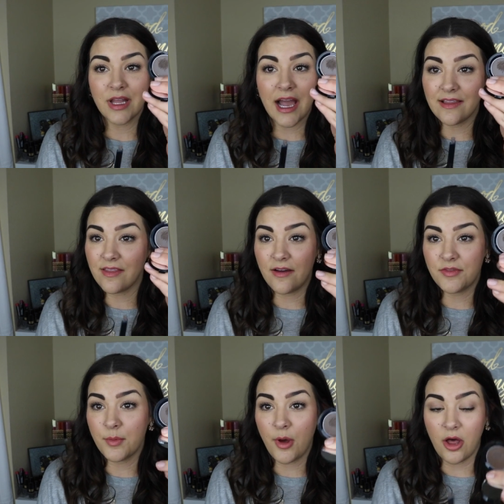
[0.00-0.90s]
I
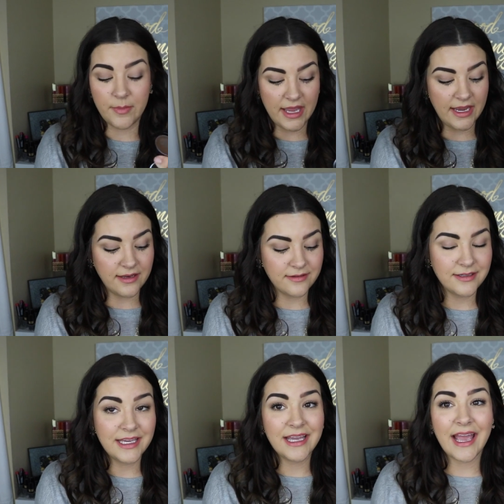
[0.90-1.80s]
love the pomade.
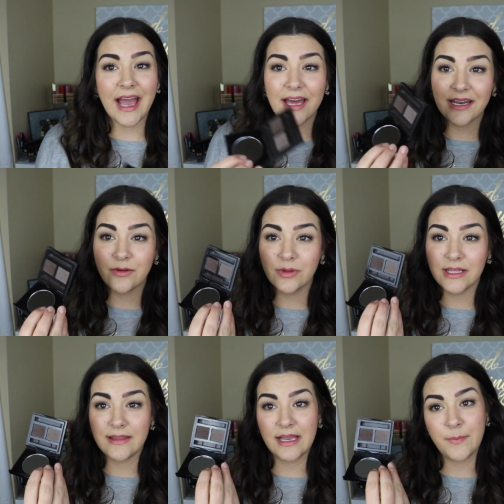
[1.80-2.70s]
And I
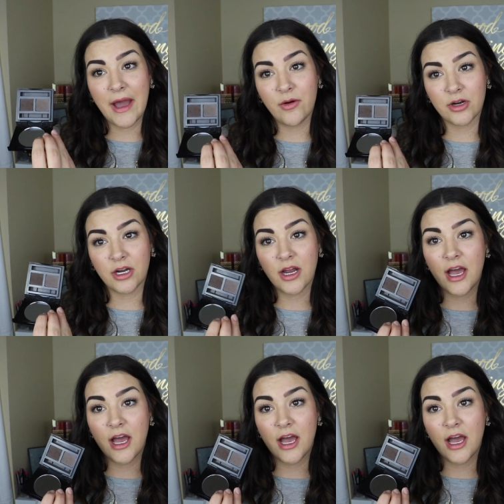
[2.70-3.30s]
really like powder.